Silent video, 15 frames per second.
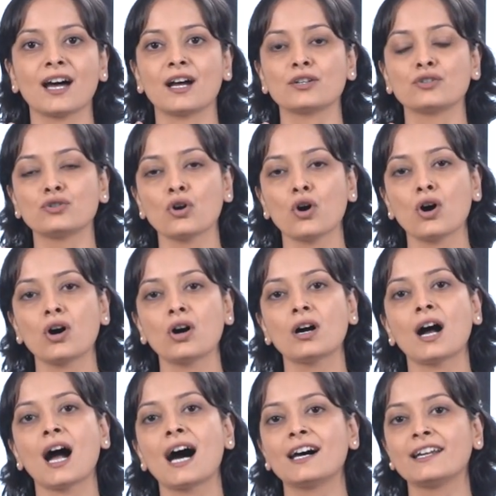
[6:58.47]
our
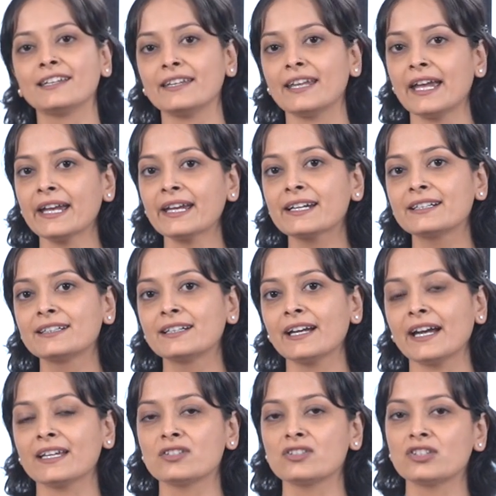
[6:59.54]
jaw, our neck
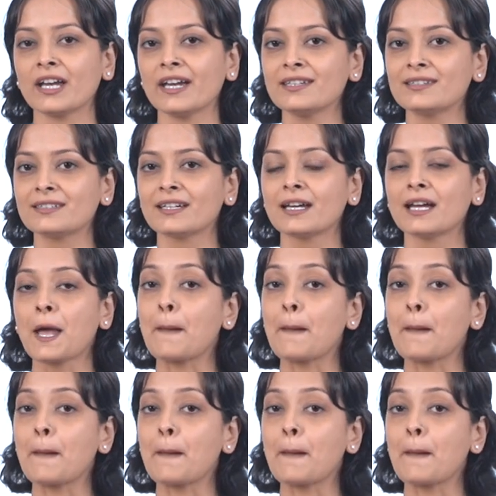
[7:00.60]
and chest,